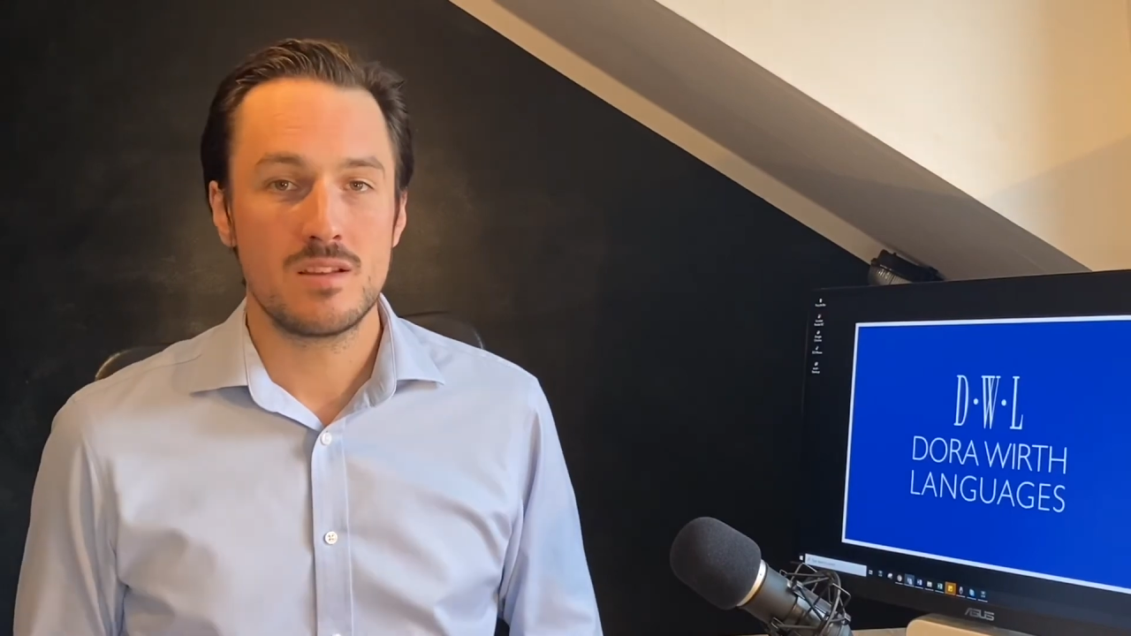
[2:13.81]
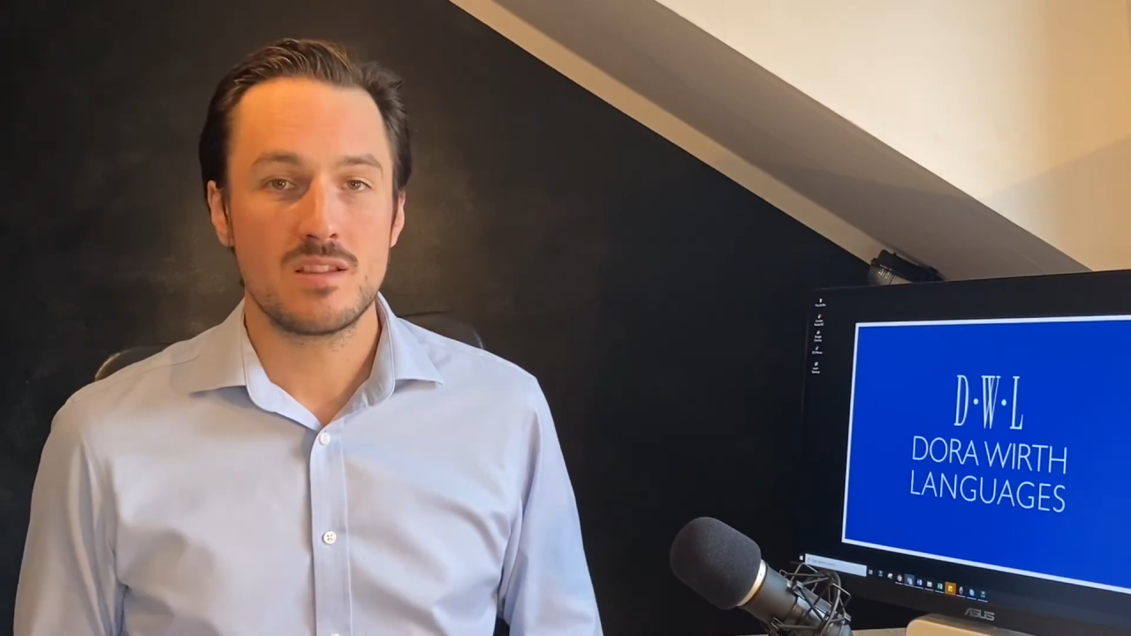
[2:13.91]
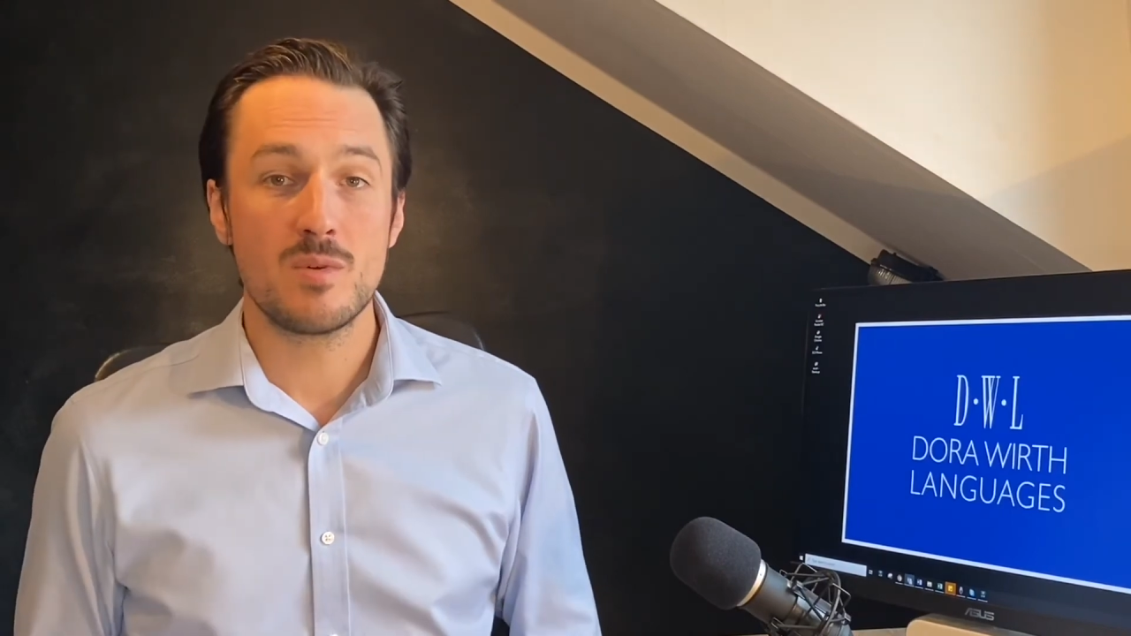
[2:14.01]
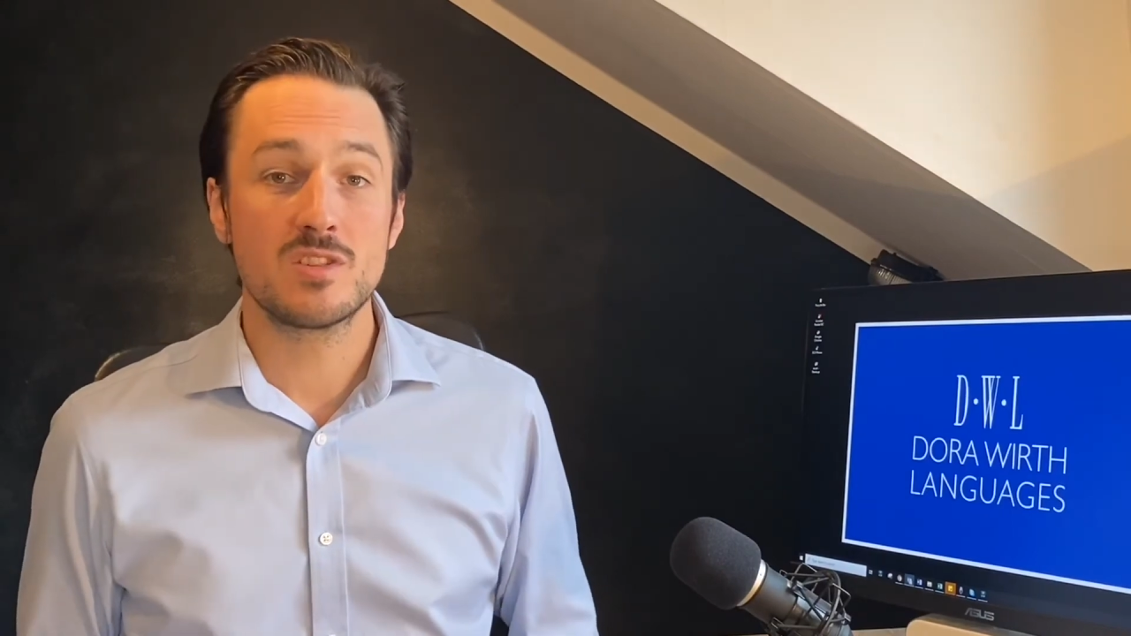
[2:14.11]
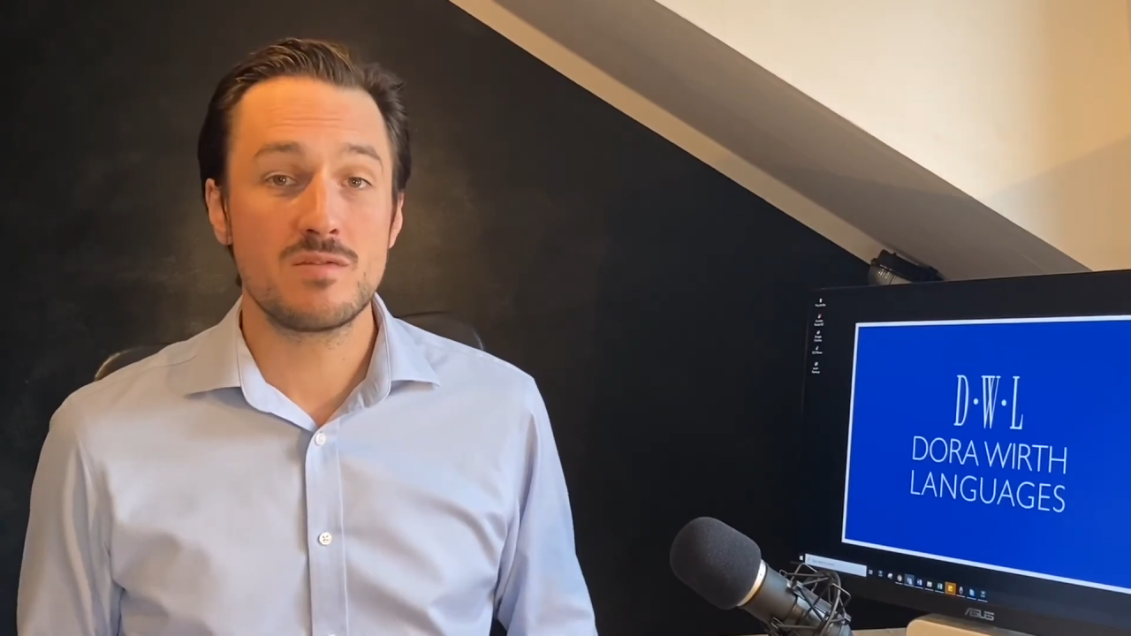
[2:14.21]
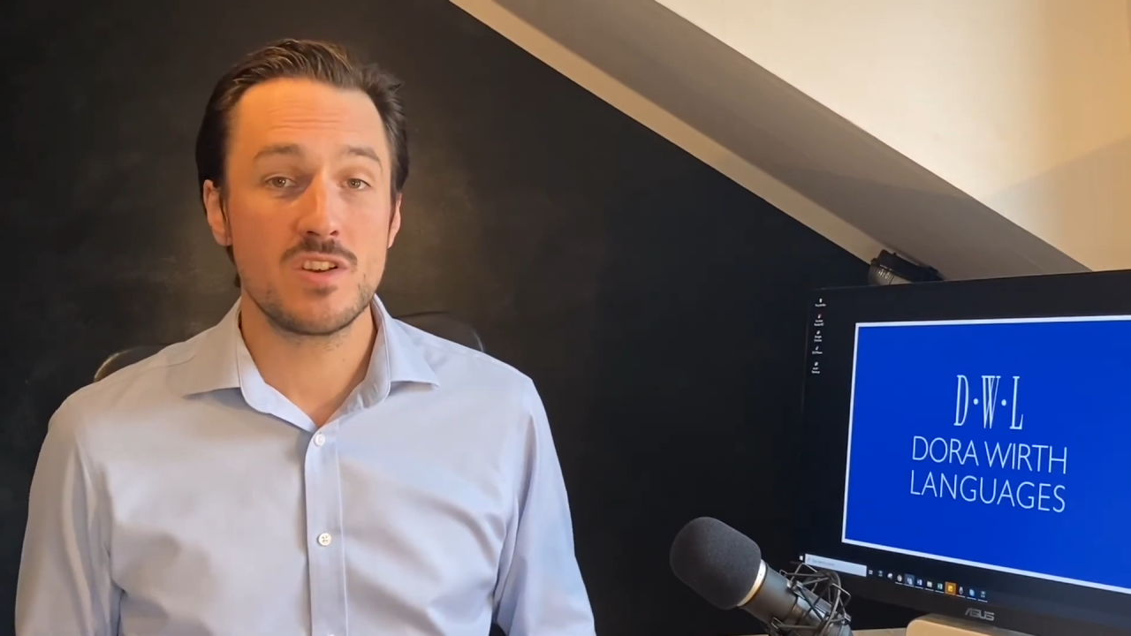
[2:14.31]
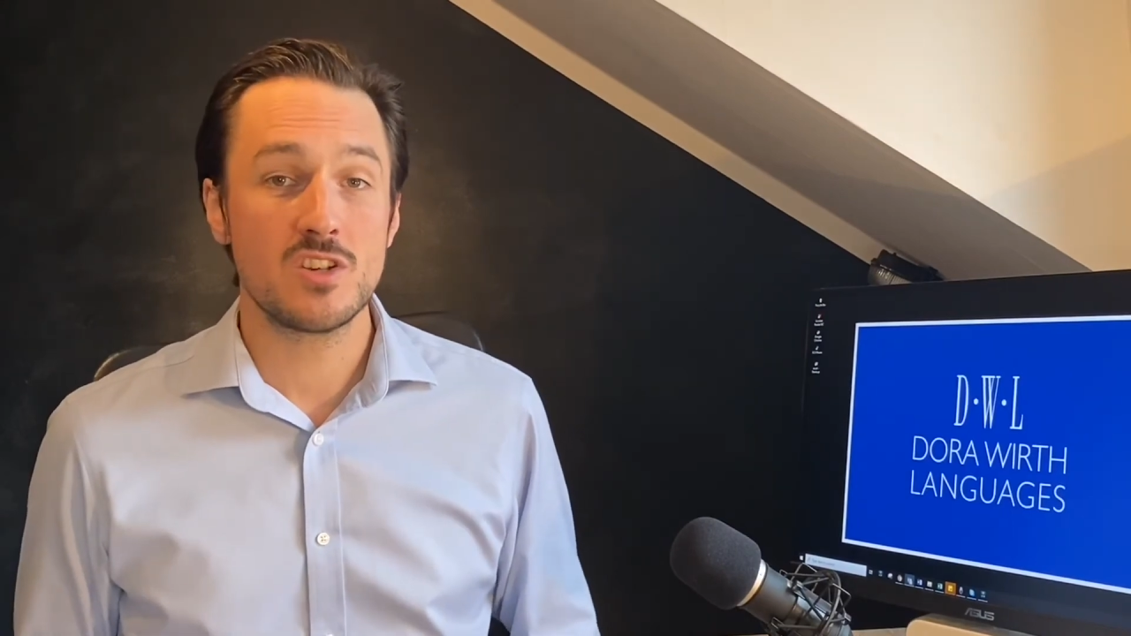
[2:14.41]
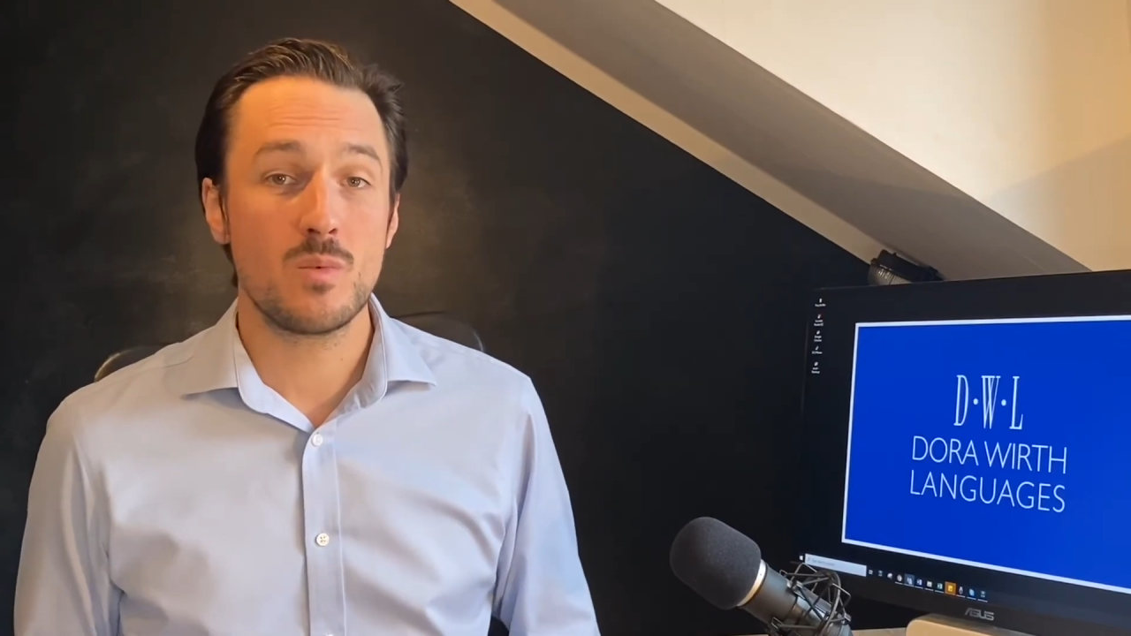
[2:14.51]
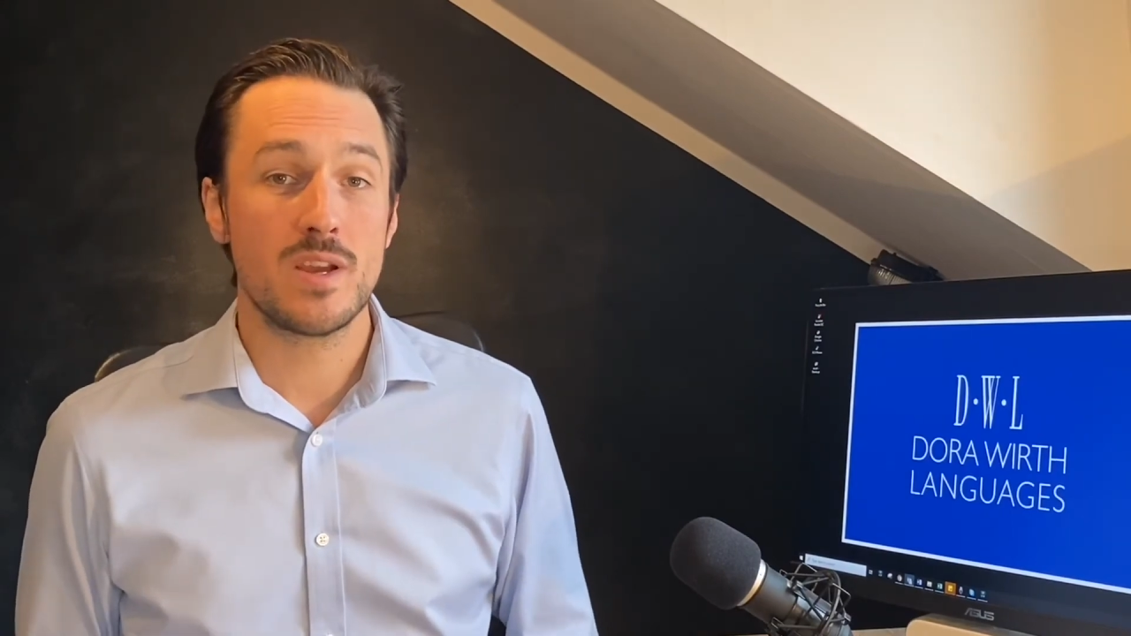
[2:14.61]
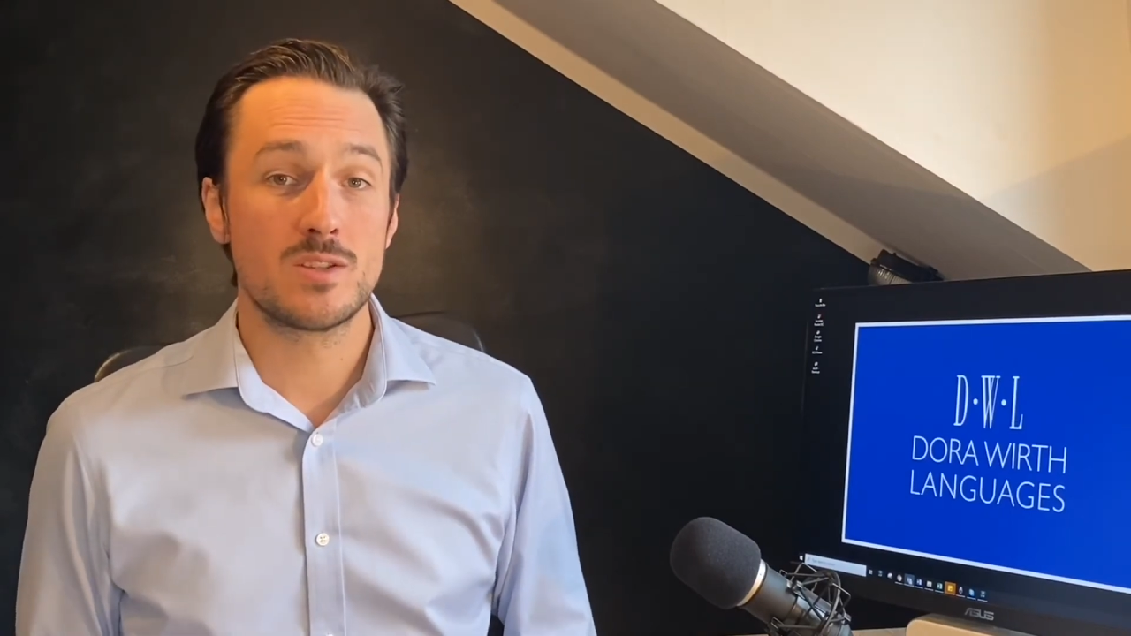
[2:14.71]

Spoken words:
The most efficient way